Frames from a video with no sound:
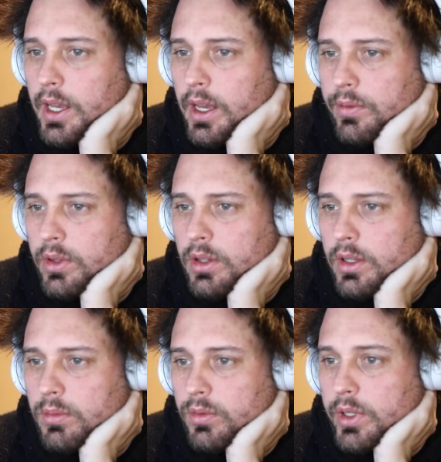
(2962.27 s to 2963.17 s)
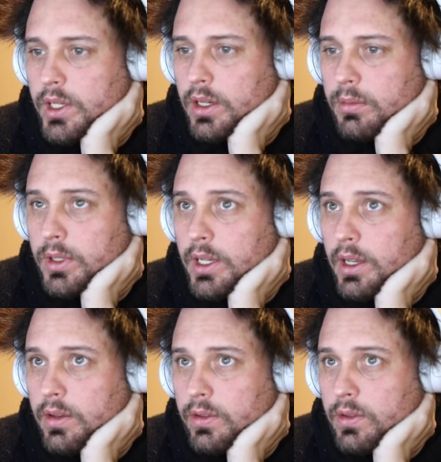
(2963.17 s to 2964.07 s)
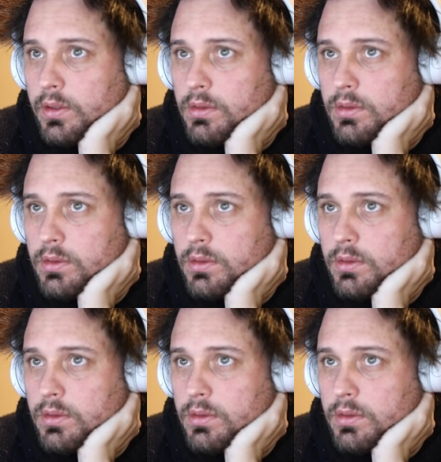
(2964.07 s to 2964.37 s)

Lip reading: After the label, we decrement X.